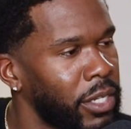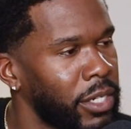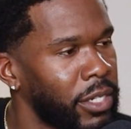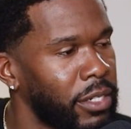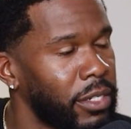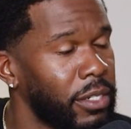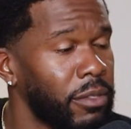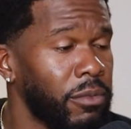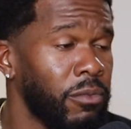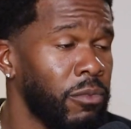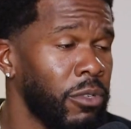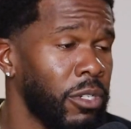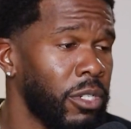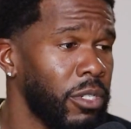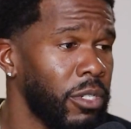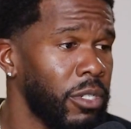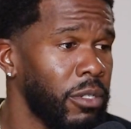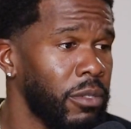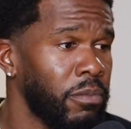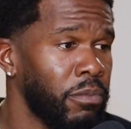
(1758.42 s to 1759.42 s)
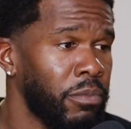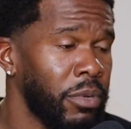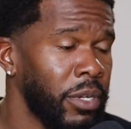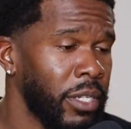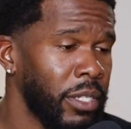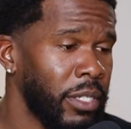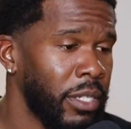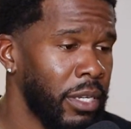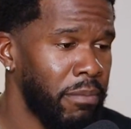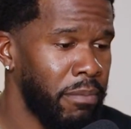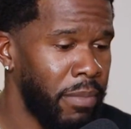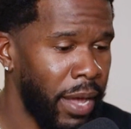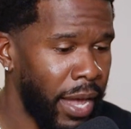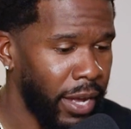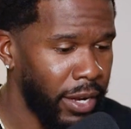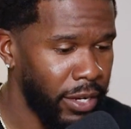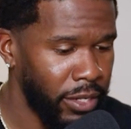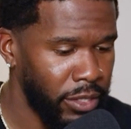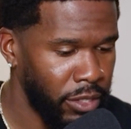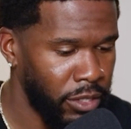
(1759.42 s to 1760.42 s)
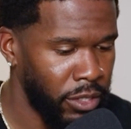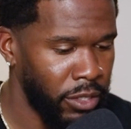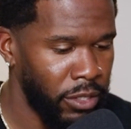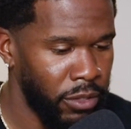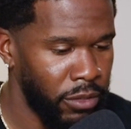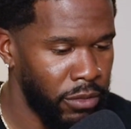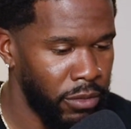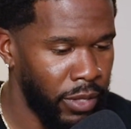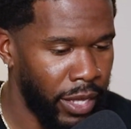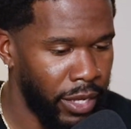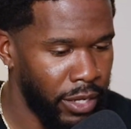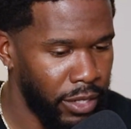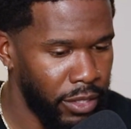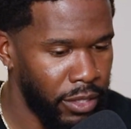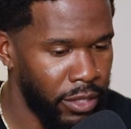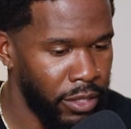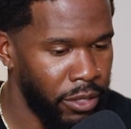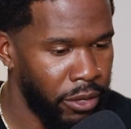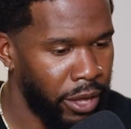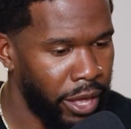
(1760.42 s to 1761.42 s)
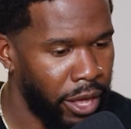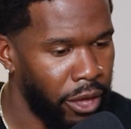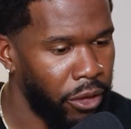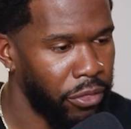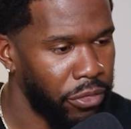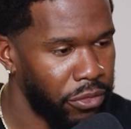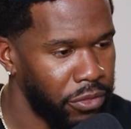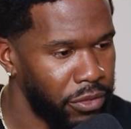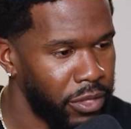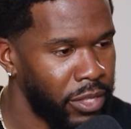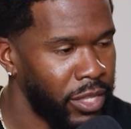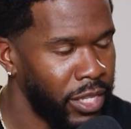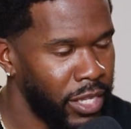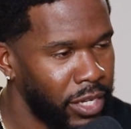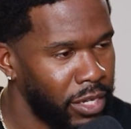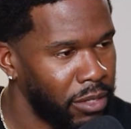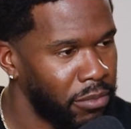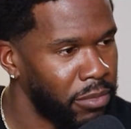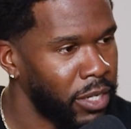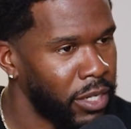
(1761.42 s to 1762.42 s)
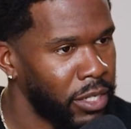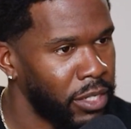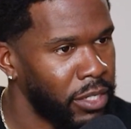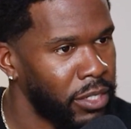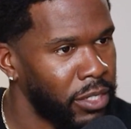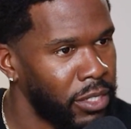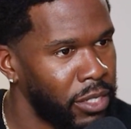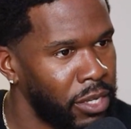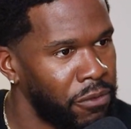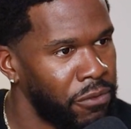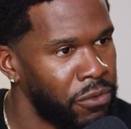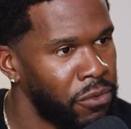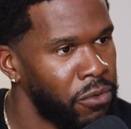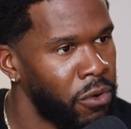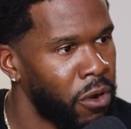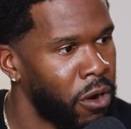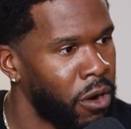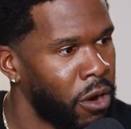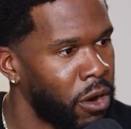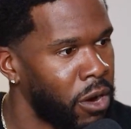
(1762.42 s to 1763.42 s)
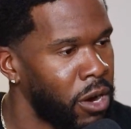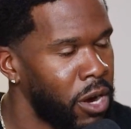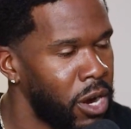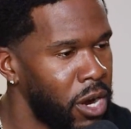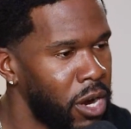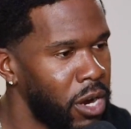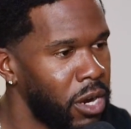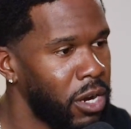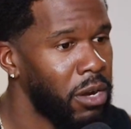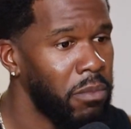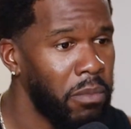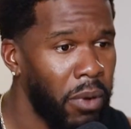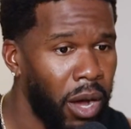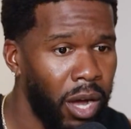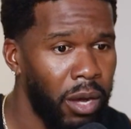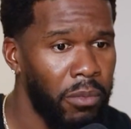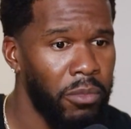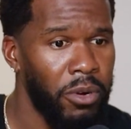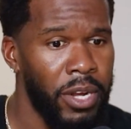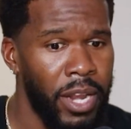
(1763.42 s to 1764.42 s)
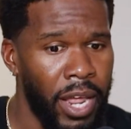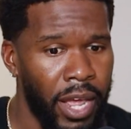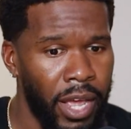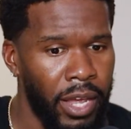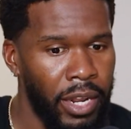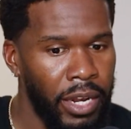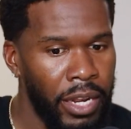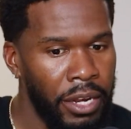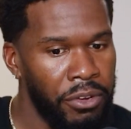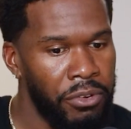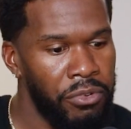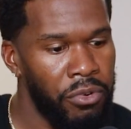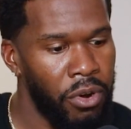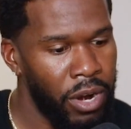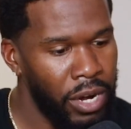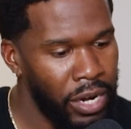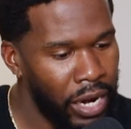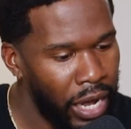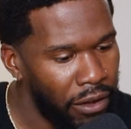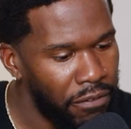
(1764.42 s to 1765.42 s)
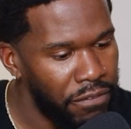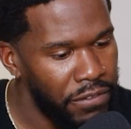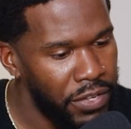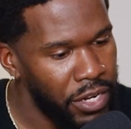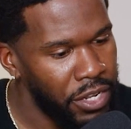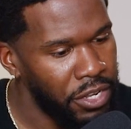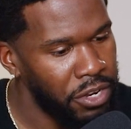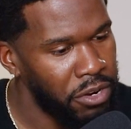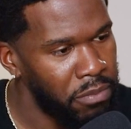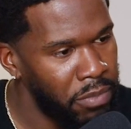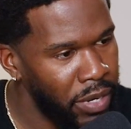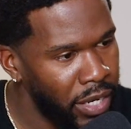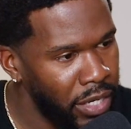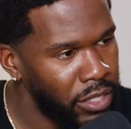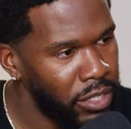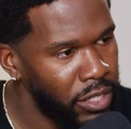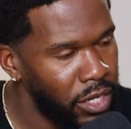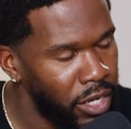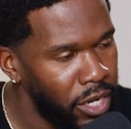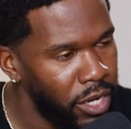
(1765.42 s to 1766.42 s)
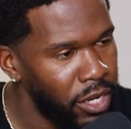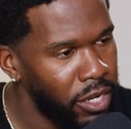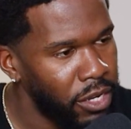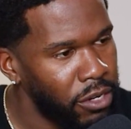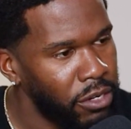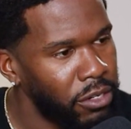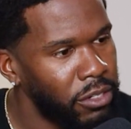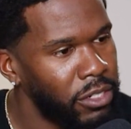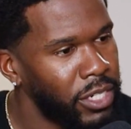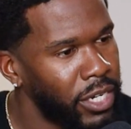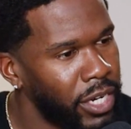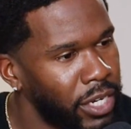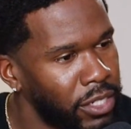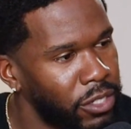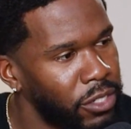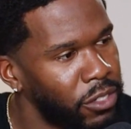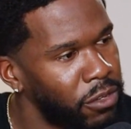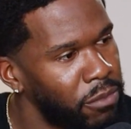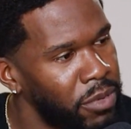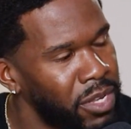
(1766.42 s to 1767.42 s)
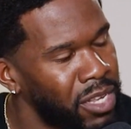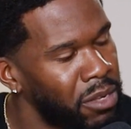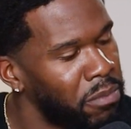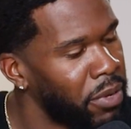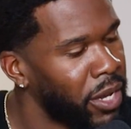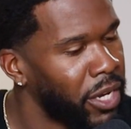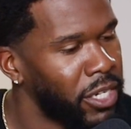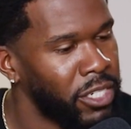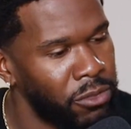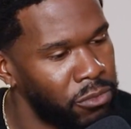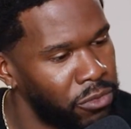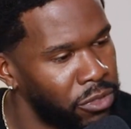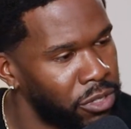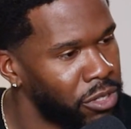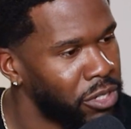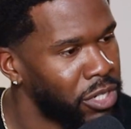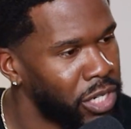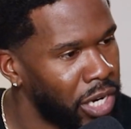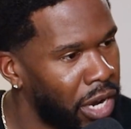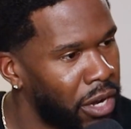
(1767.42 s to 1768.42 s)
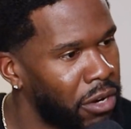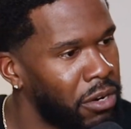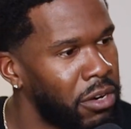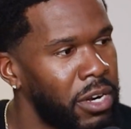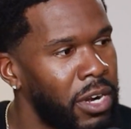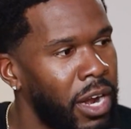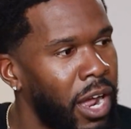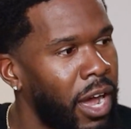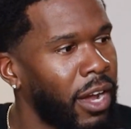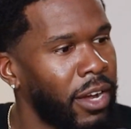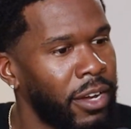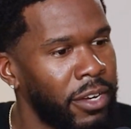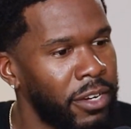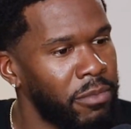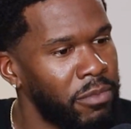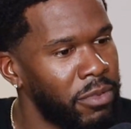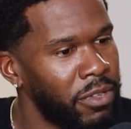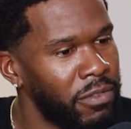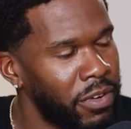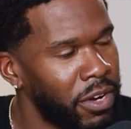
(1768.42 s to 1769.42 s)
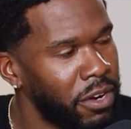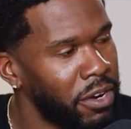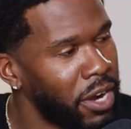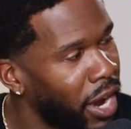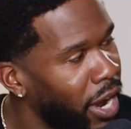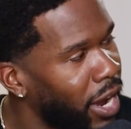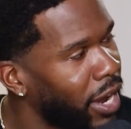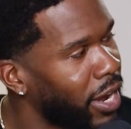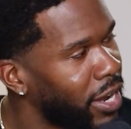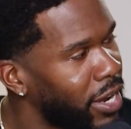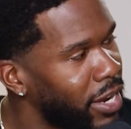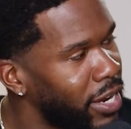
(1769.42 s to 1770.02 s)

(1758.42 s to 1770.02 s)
And which brings it back to like the health thing, because if you are a mom or dad and you are not feeling your best, your chances of being patient with your child are not going to be very high.